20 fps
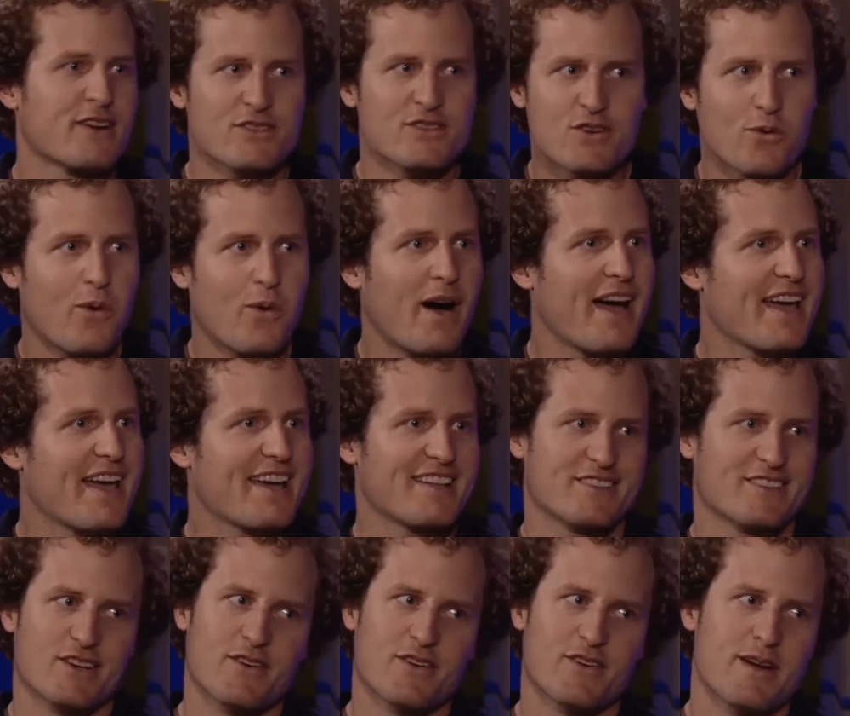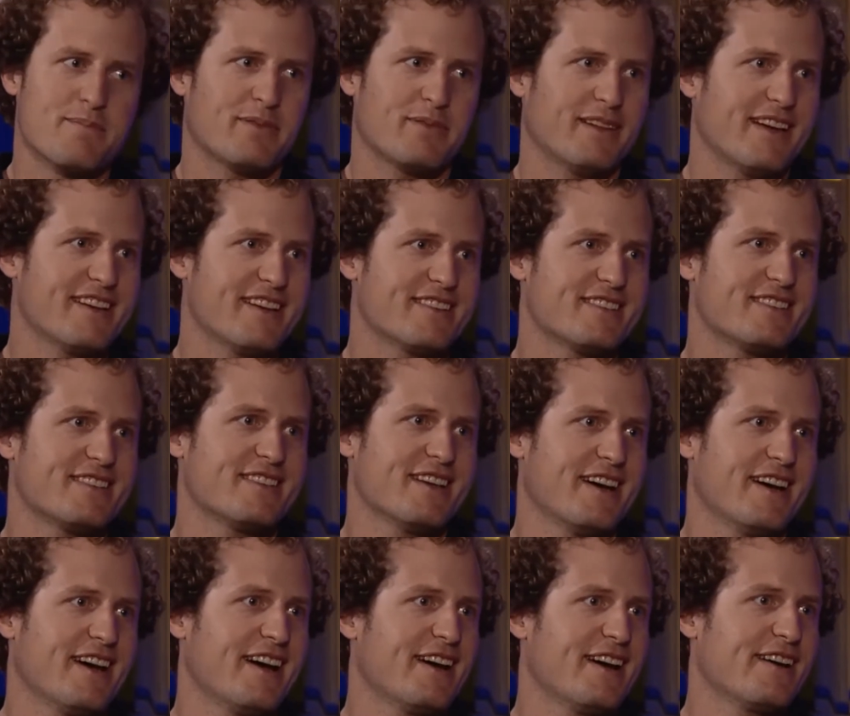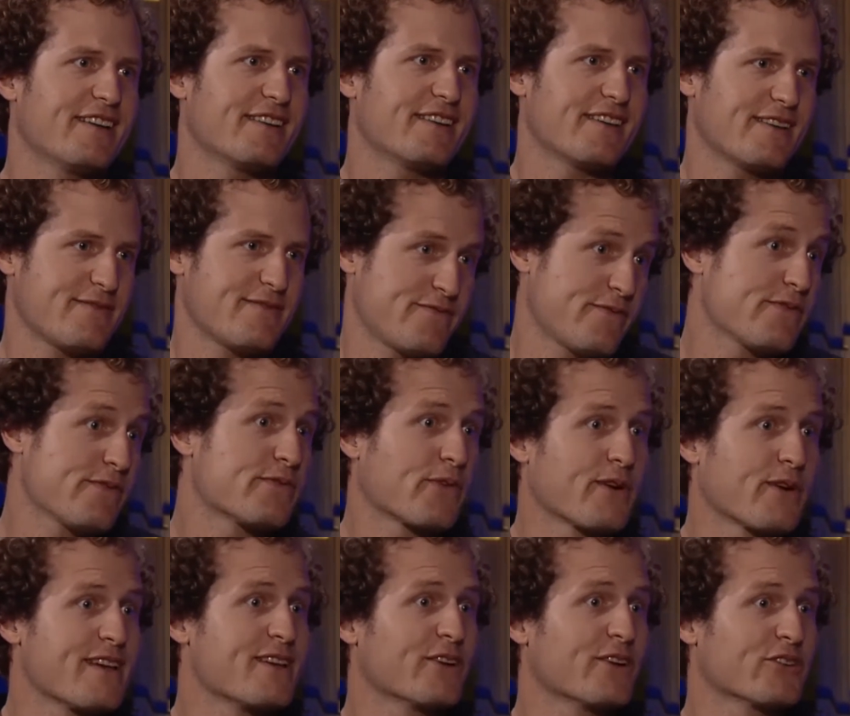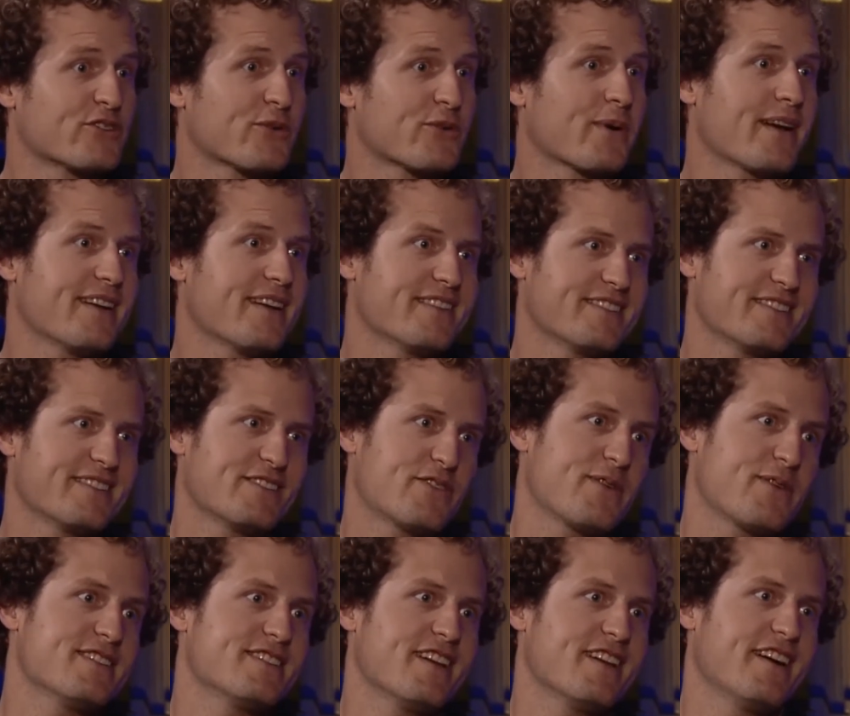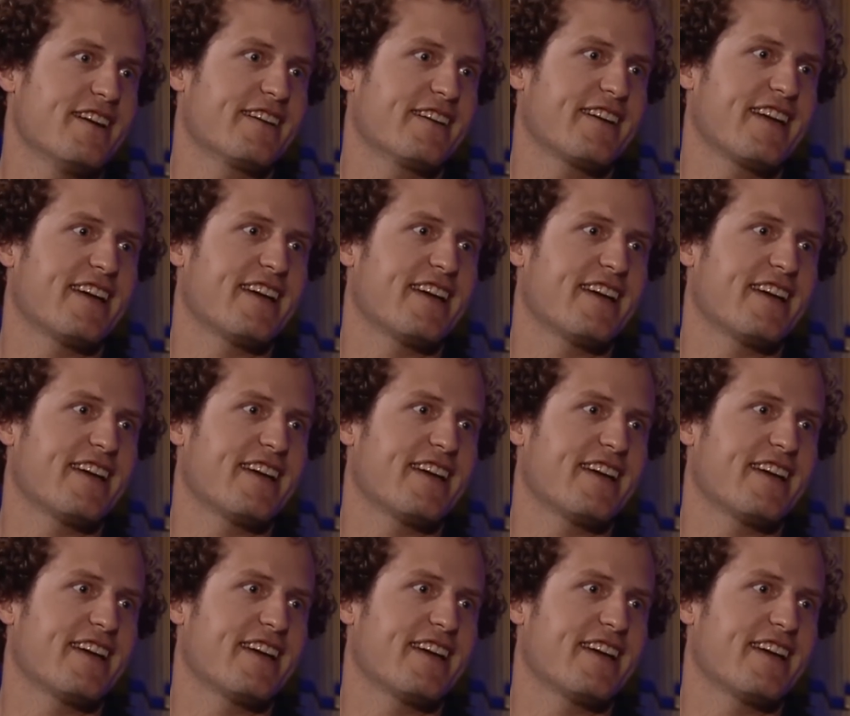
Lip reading: It's quiet, it's a great place for eagles to raise young. And